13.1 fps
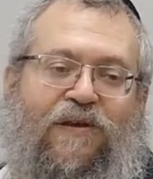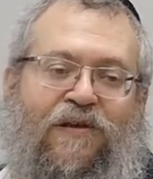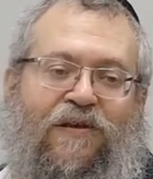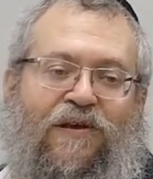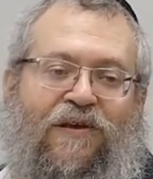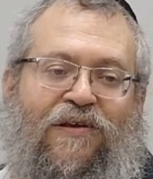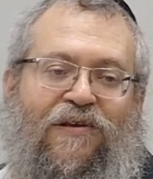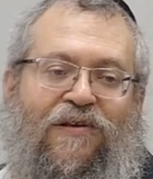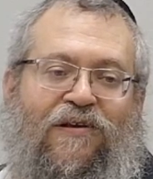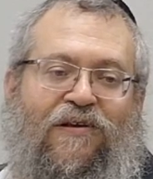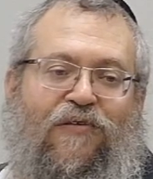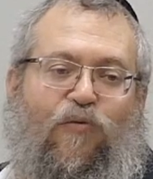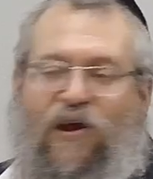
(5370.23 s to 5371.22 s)
in the
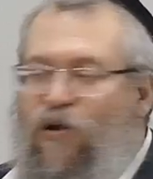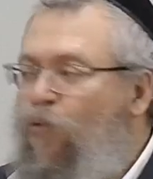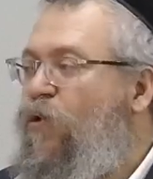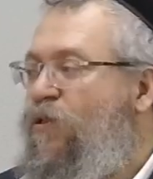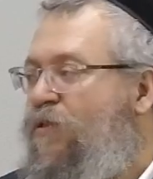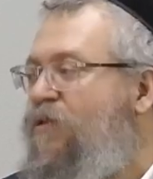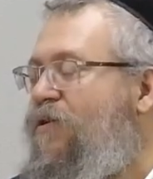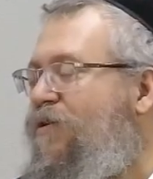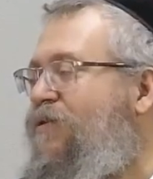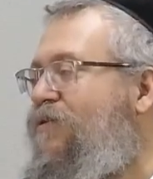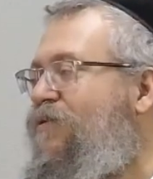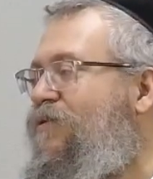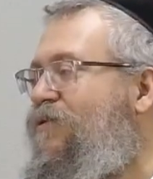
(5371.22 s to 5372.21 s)
material, in a
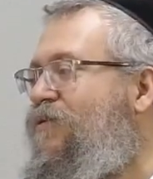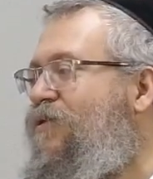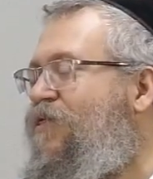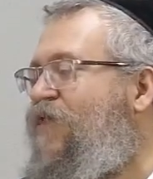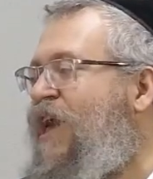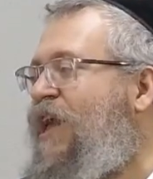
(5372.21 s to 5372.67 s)
material action.